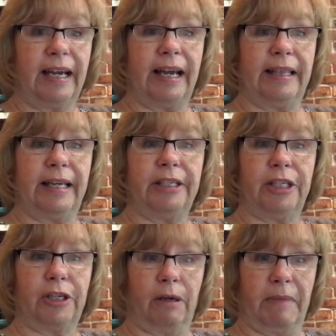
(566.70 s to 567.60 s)
and then
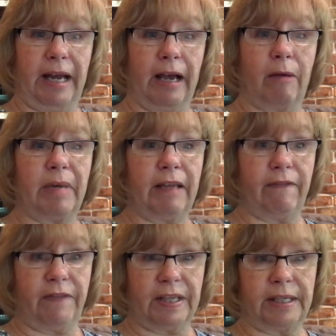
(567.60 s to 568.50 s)
determine how many
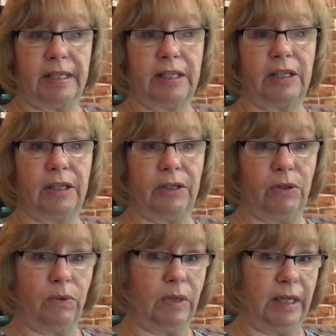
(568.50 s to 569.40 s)
visits
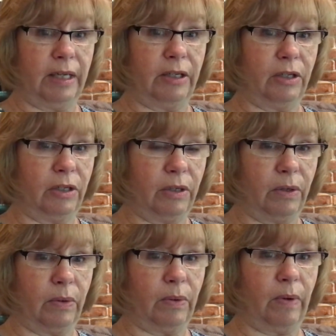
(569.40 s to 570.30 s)
you need to
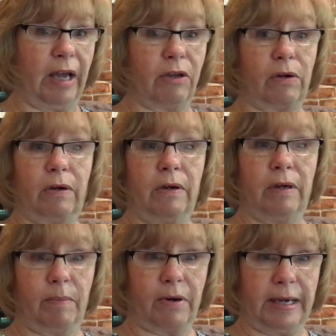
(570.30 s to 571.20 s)
do at your
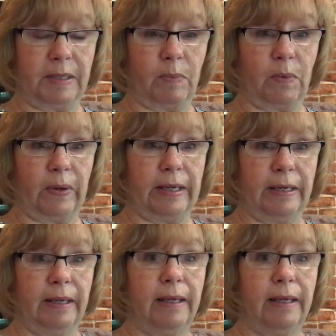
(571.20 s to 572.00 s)
current price point